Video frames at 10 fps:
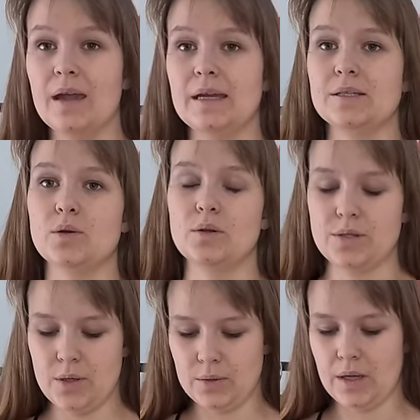it's
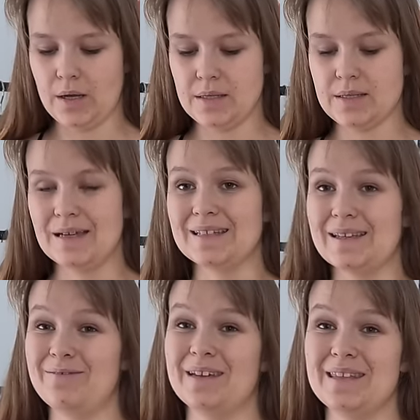also nice that
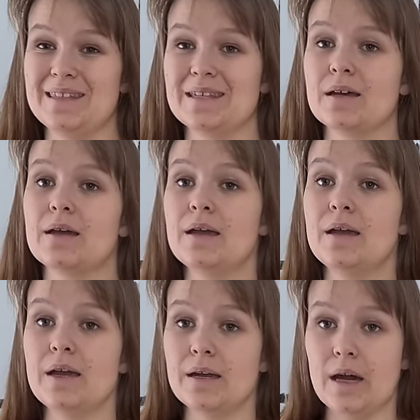it fits
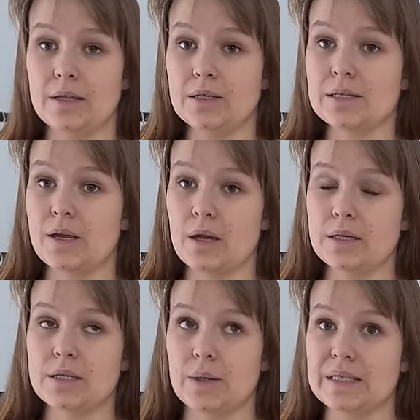kind of snug
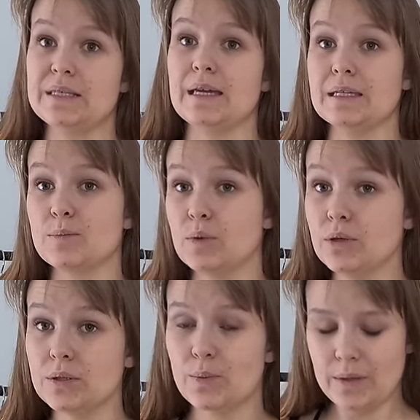so it stays
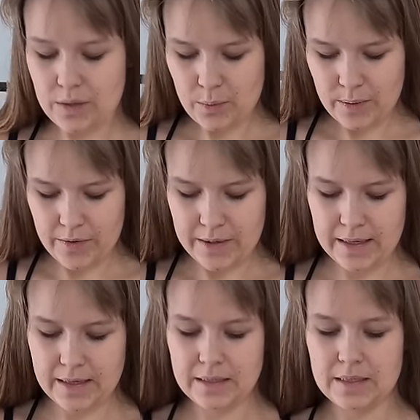put when you're wearing
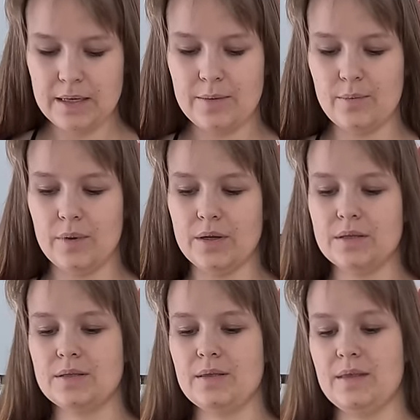it. But
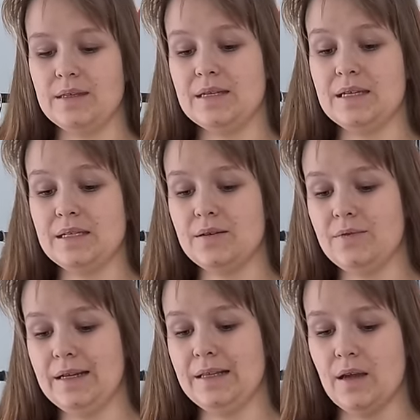this is a
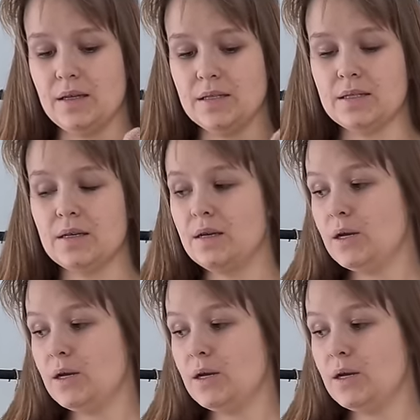really nice